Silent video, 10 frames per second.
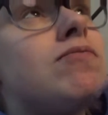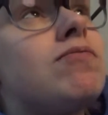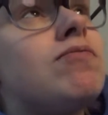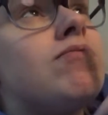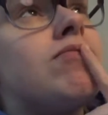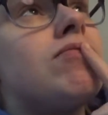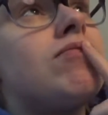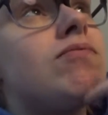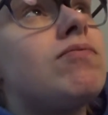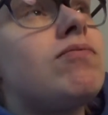
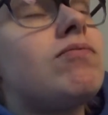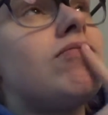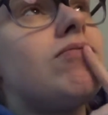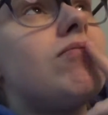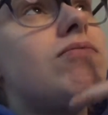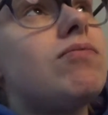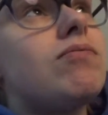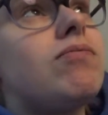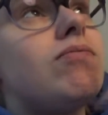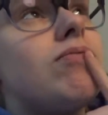
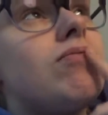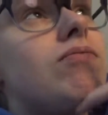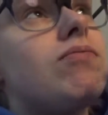(no one is talking)